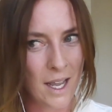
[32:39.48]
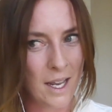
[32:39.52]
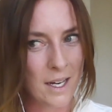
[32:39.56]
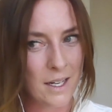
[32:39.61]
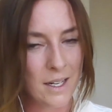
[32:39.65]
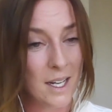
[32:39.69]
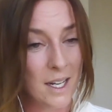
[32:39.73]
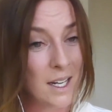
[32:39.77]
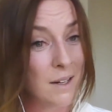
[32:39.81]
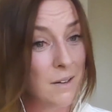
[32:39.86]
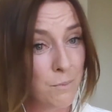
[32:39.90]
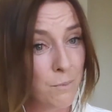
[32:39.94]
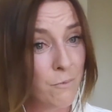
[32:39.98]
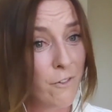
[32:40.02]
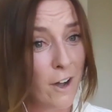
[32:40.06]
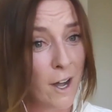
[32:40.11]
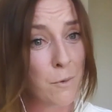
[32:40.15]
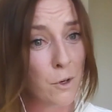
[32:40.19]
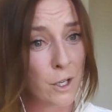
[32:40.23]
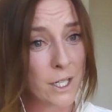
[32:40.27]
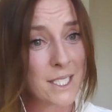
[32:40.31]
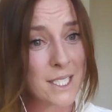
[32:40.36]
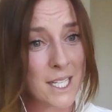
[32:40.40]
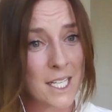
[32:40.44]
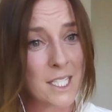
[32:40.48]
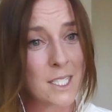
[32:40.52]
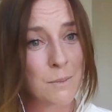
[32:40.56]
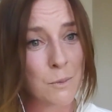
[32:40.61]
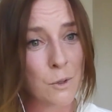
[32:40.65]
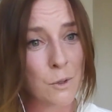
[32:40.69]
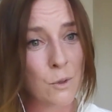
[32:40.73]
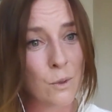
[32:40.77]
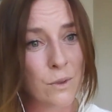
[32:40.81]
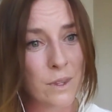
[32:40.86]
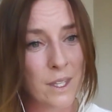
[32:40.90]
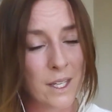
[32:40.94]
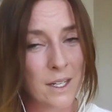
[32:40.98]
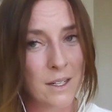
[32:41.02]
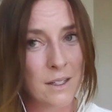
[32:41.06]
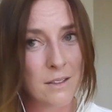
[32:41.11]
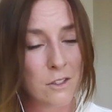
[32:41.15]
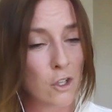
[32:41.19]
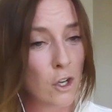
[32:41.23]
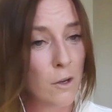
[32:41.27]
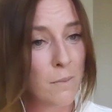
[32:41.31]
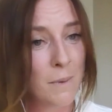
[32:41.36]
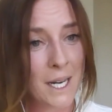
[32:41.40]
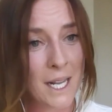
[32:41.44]
And far more accessible than
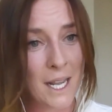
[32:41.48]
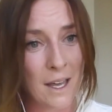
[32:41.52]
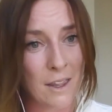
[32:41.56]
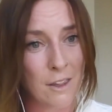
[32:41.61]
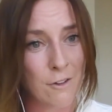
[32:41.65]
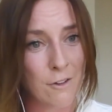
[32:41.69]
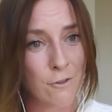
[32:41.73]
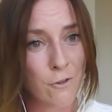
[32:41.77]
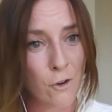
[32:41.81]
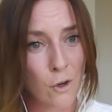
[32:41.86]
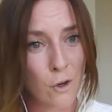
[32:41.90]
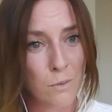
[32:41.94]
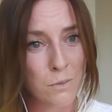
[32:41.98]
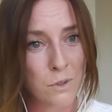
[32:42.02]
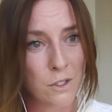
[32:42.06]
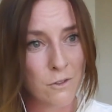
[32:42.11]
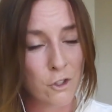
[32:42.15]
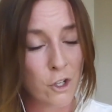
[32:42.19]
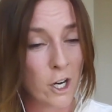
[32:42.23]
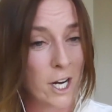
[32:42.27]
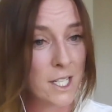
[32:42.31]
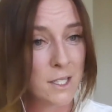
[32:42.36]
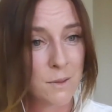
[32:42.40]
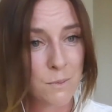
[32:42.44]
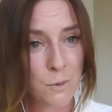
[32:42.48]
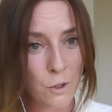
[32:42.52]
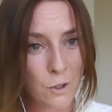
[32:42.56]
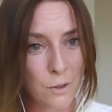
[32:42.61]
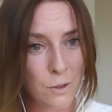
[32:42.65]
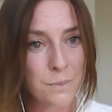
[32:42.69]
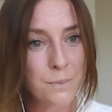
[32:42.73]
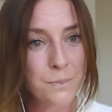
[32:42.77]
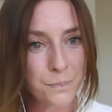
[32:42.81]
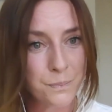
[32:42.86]
so many other forms of transport.